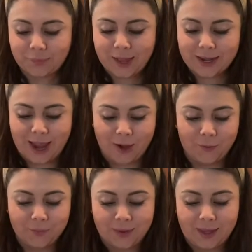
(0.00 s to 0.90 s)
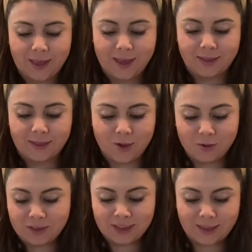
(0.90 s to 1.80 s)
Now, the
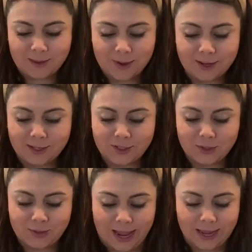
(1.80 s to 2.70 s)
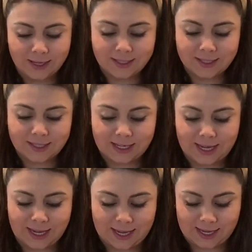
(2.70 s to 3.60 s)
only thing I'm gonna do next
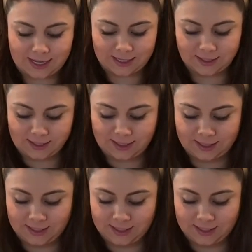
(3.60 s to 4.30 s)
is